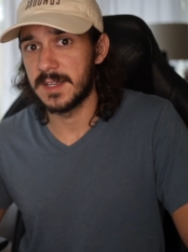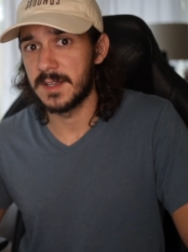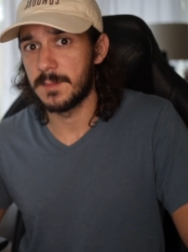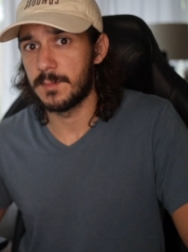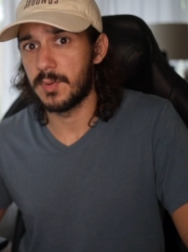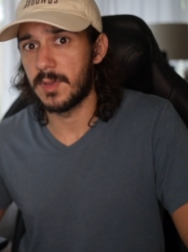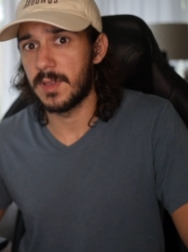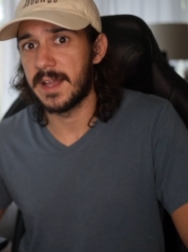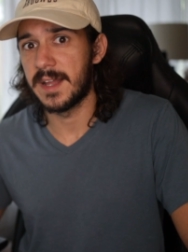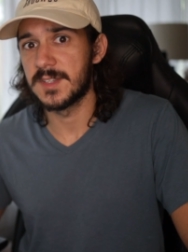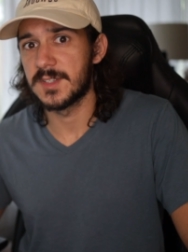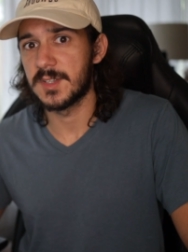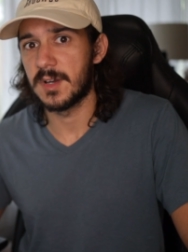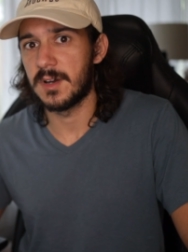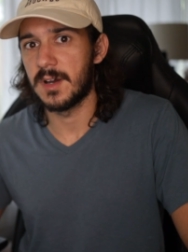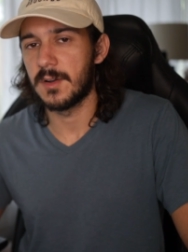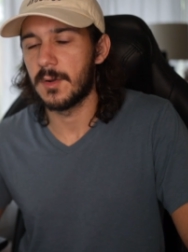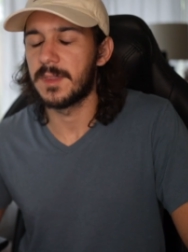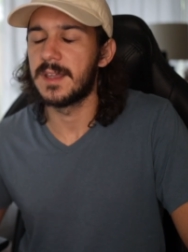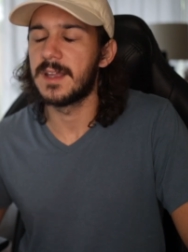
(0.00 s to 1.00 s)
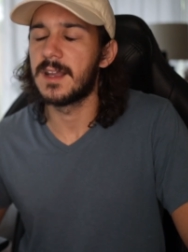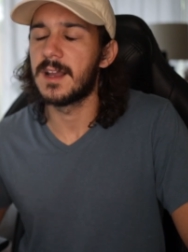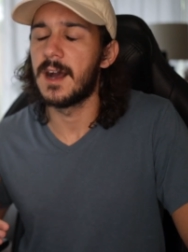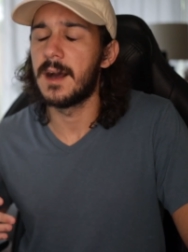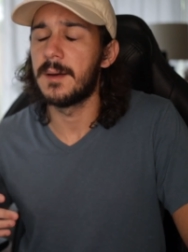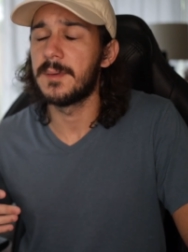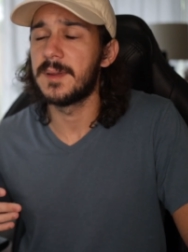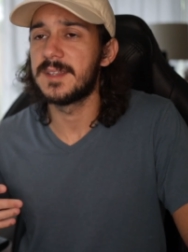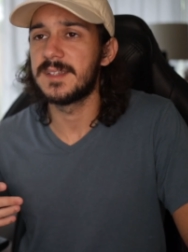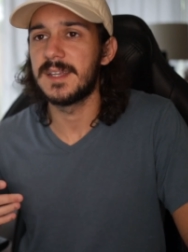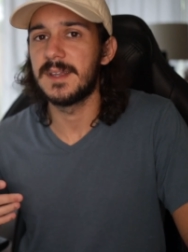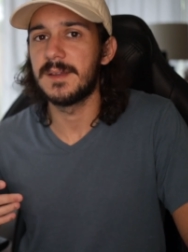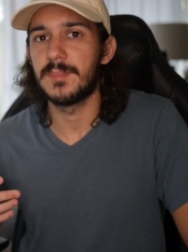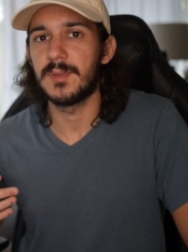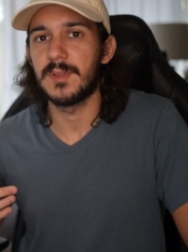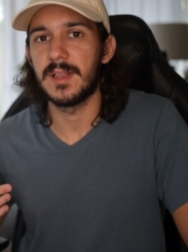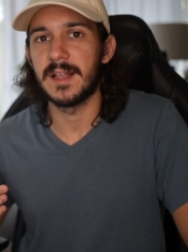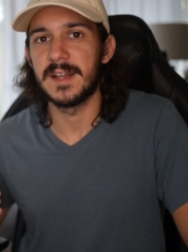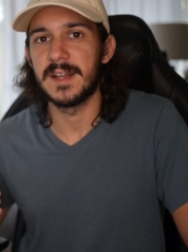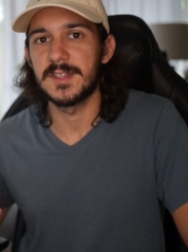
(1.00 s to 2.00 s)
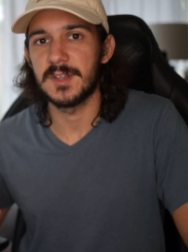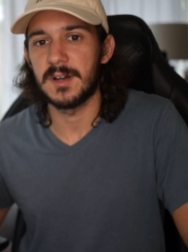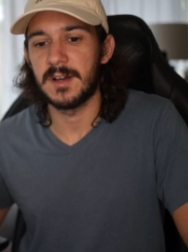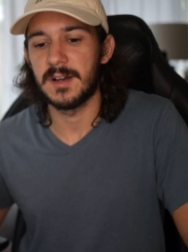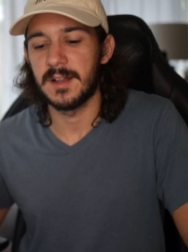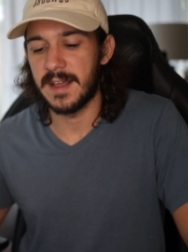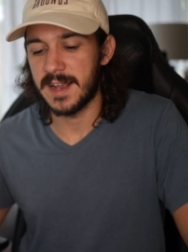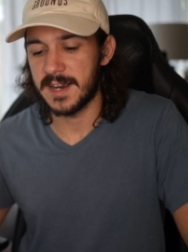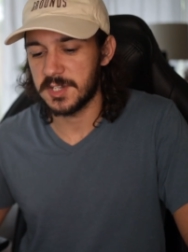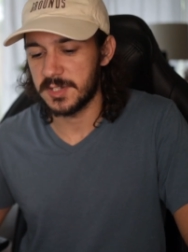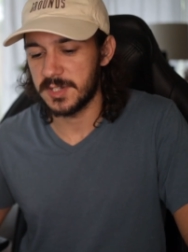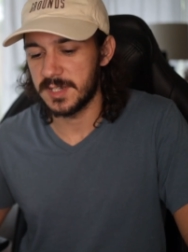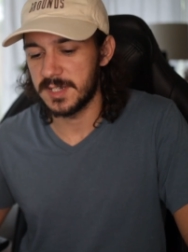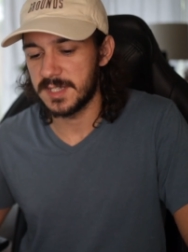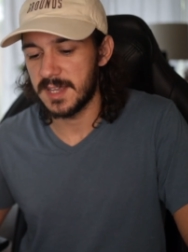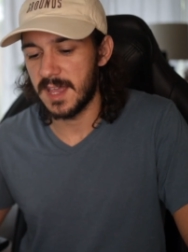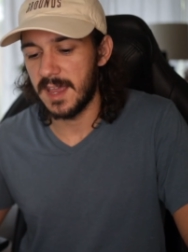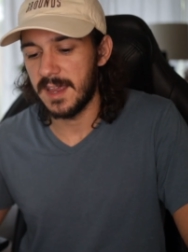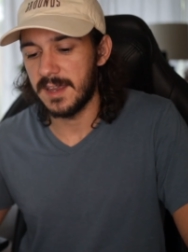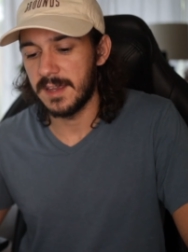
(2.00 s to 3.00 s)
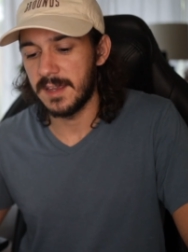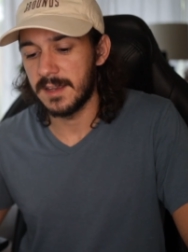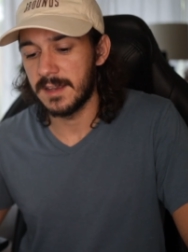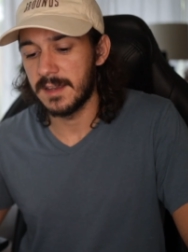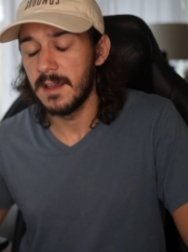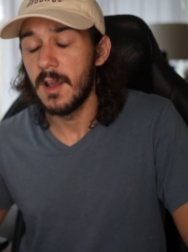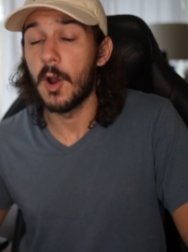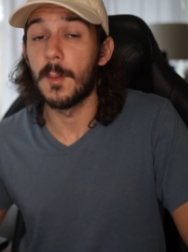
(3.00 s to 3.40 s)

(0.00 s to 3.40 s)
it plans on or the ECOMI team plans on actually taking